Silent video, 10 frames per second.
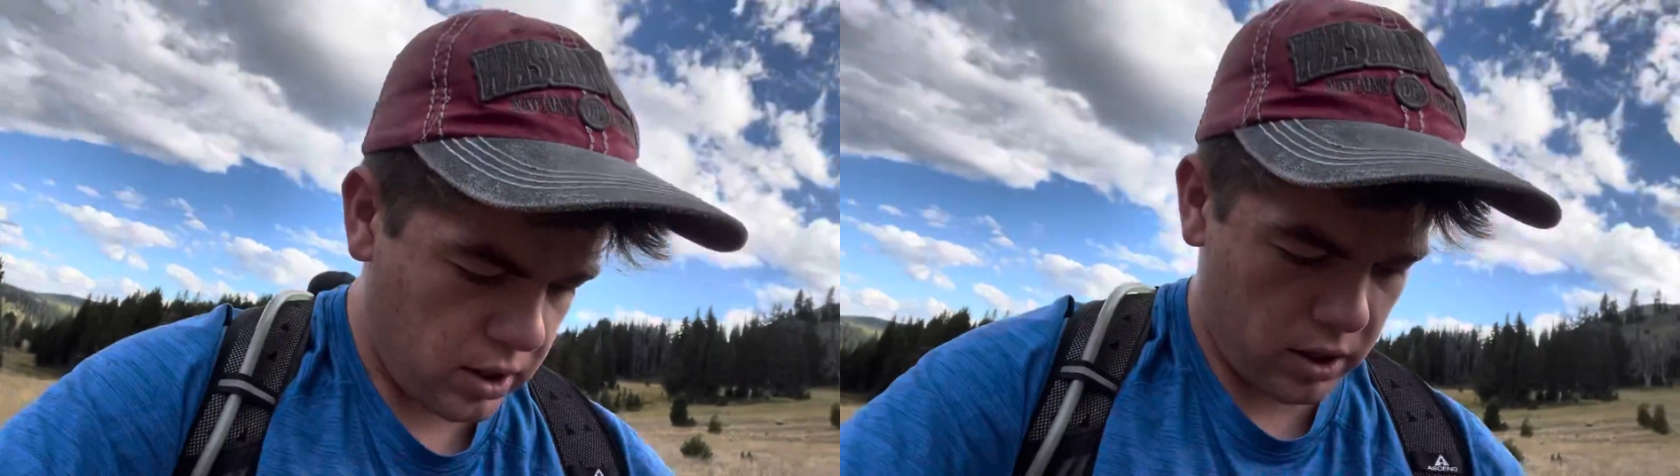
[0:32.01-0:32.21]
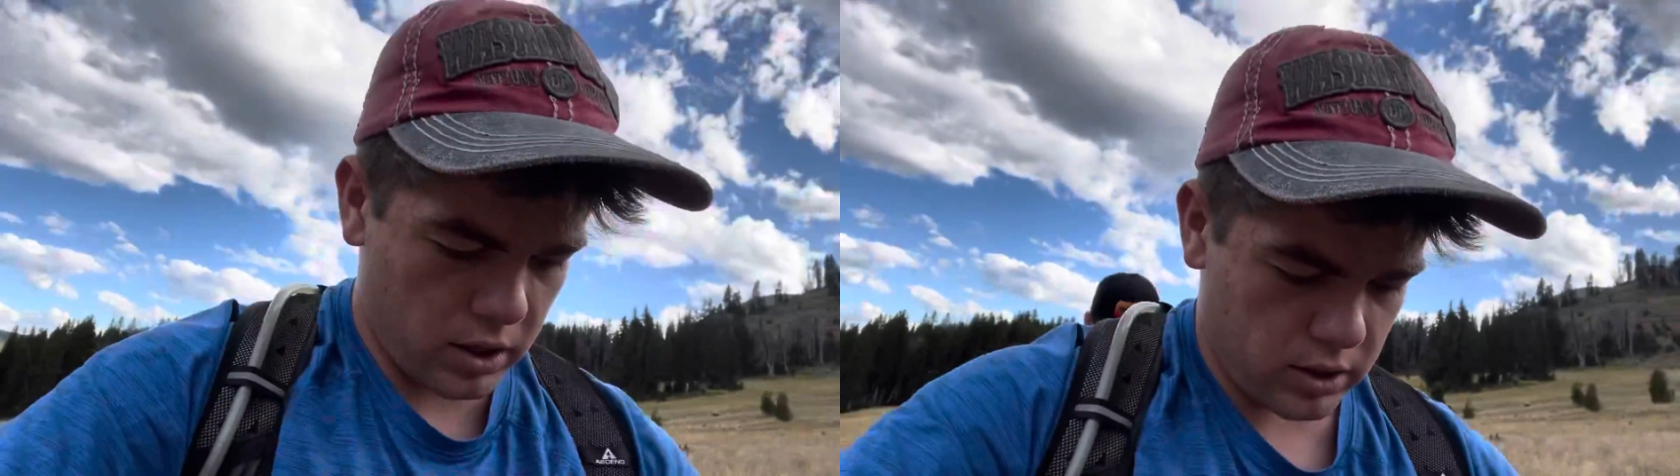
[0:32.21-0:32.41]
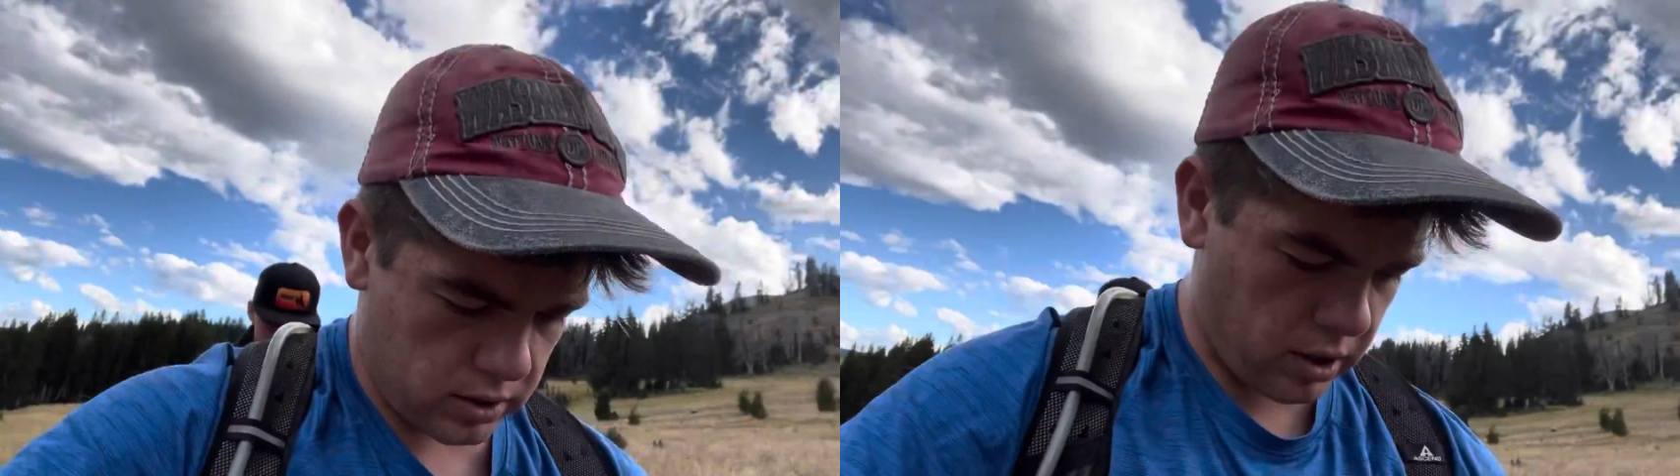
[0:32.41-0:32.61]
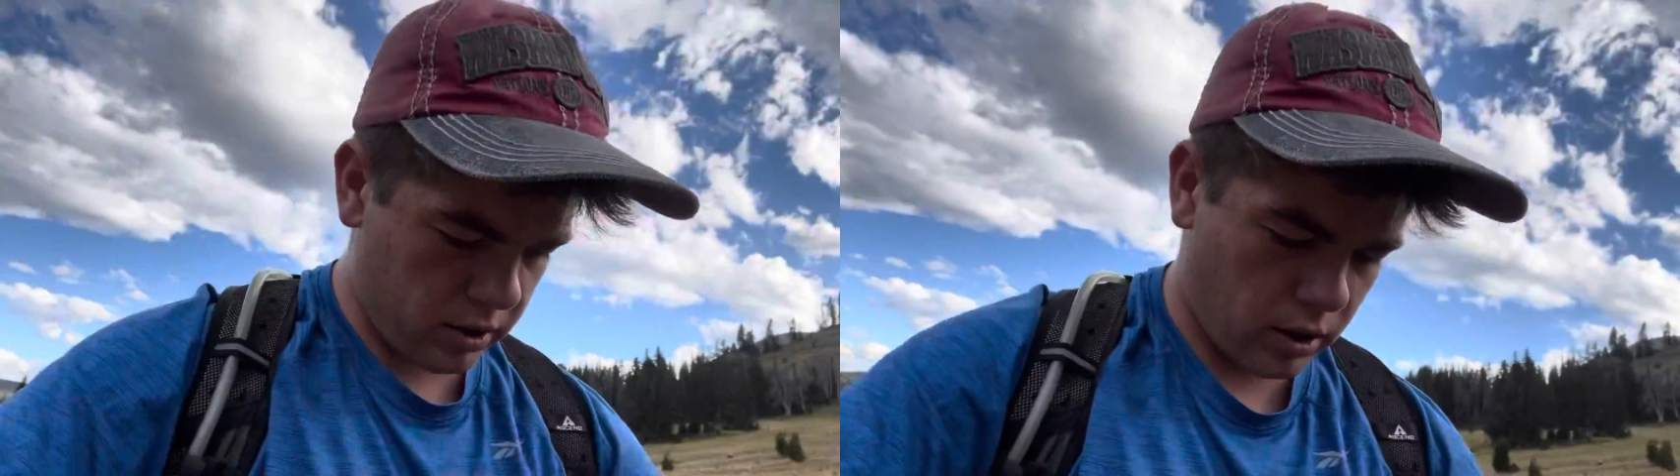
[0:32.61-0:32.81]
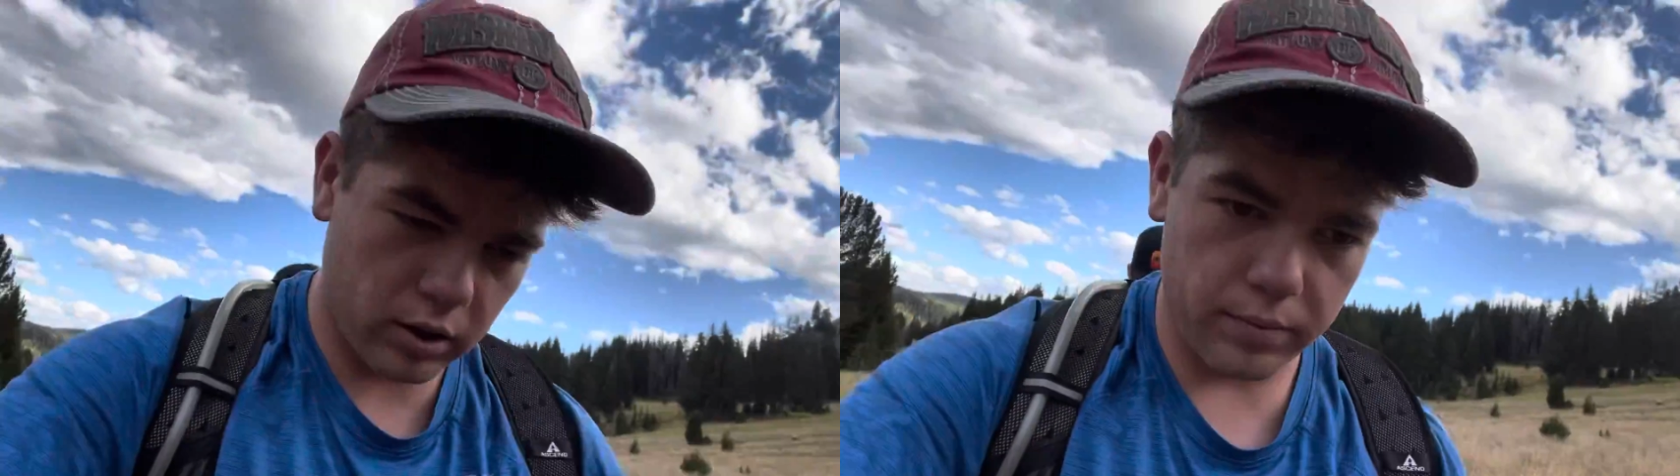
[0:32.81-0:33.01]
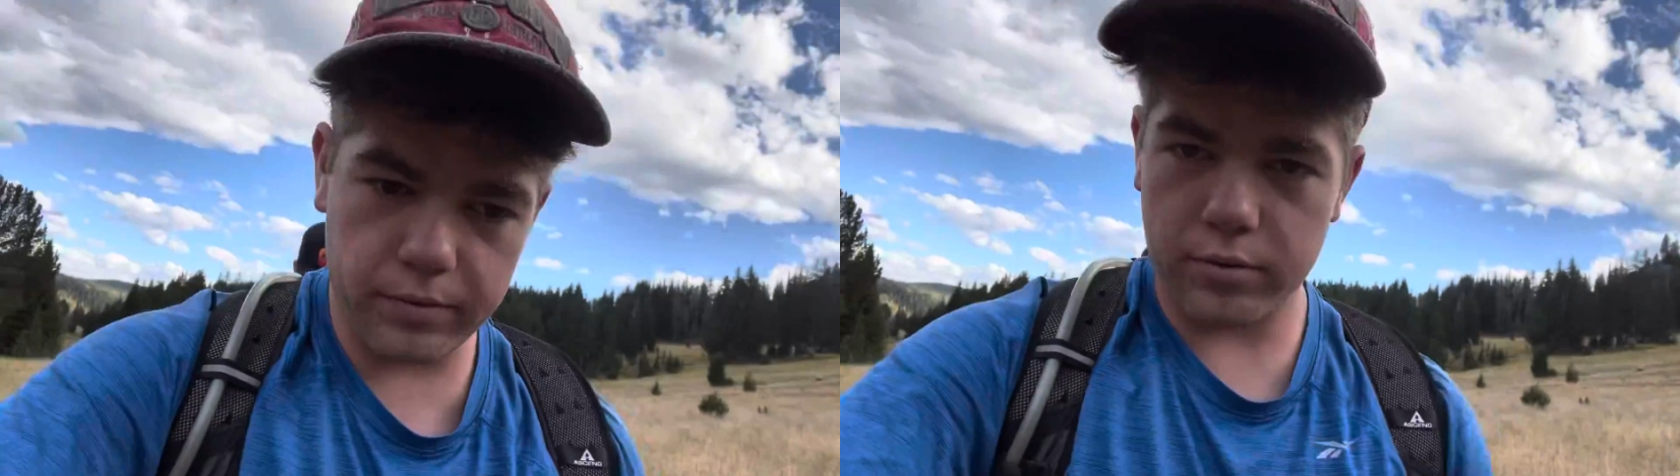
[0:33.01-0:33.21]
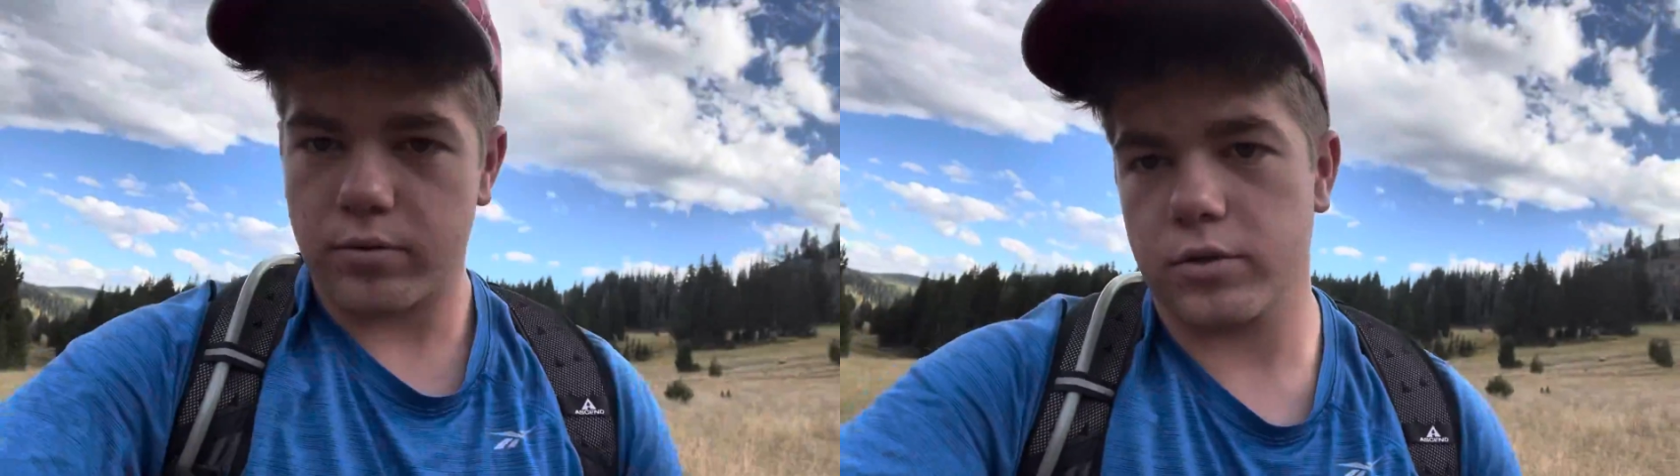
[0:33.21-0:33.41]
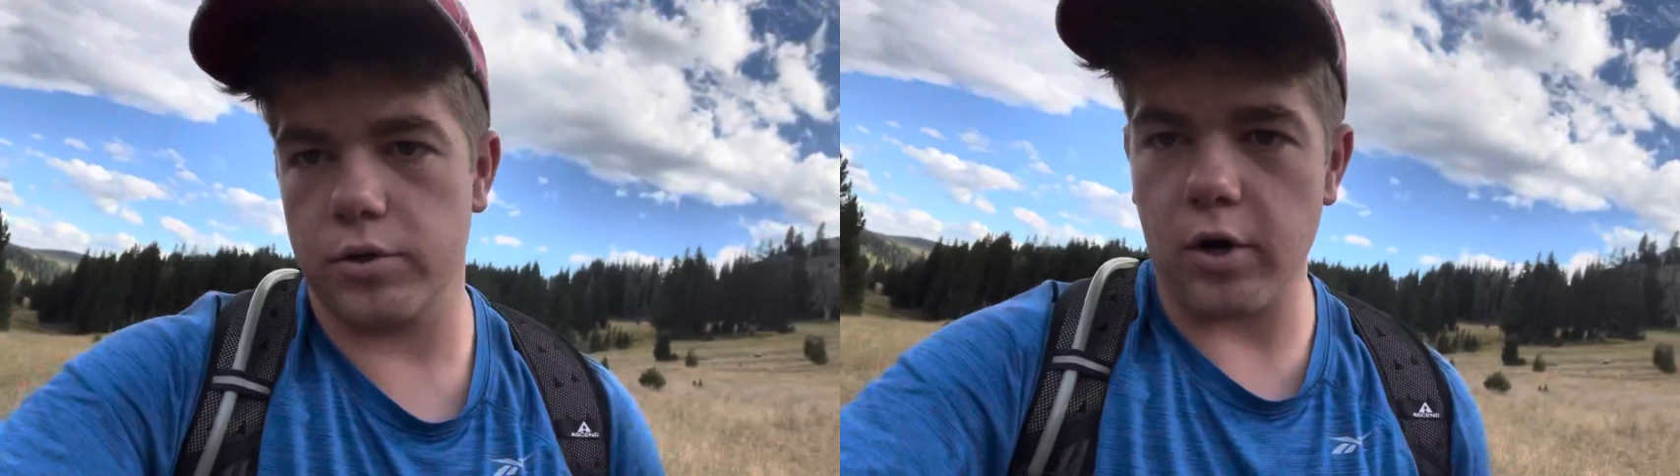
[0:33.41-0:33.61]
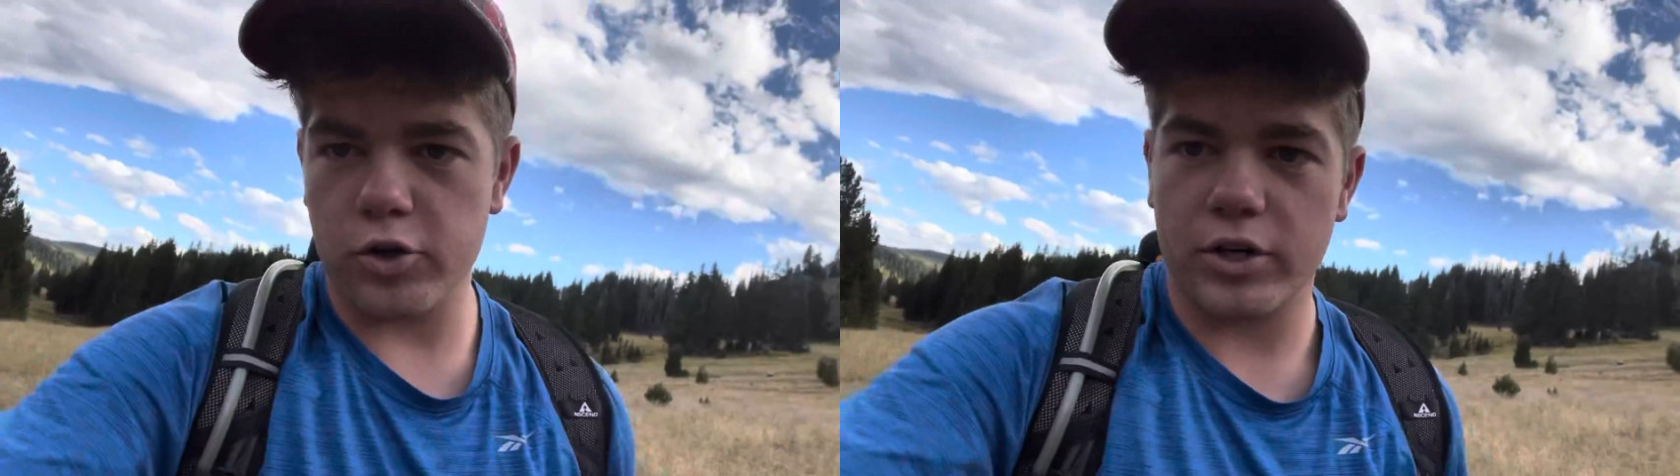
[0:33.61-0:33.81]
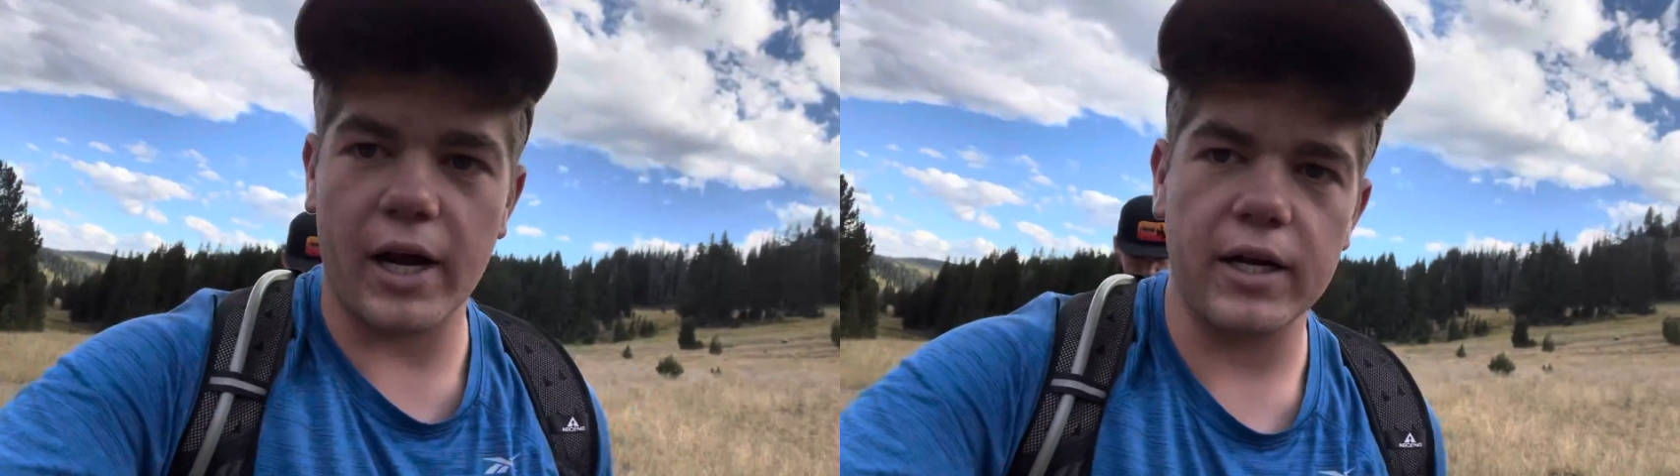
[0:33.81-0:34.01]
and gone up
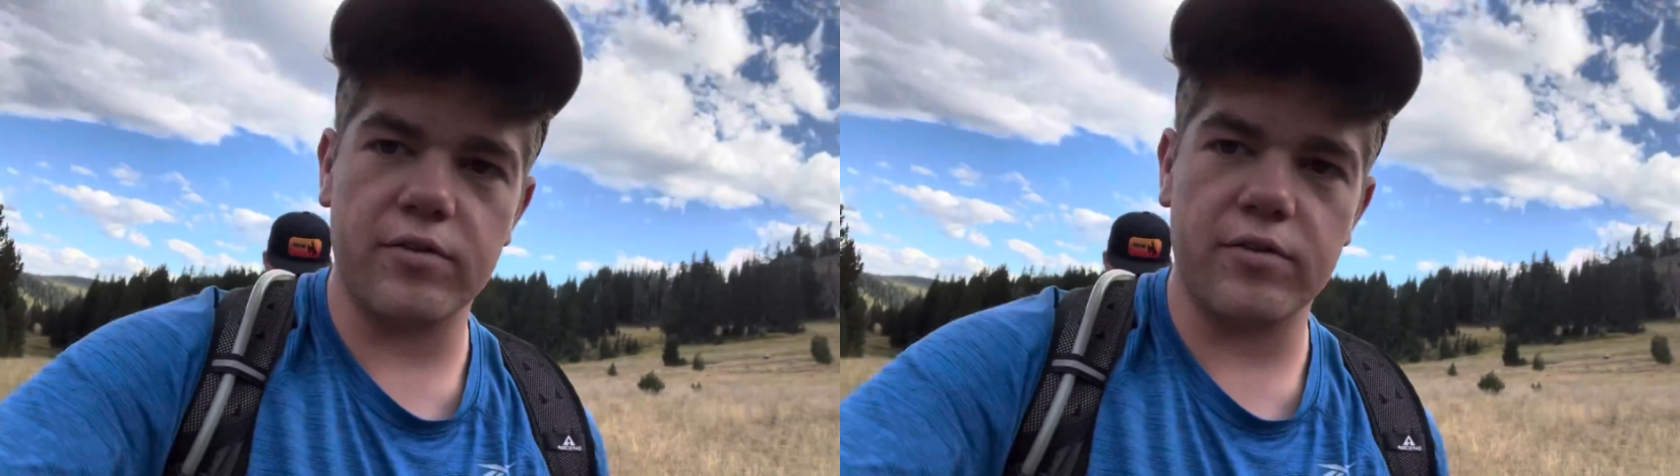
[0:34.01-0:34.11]
280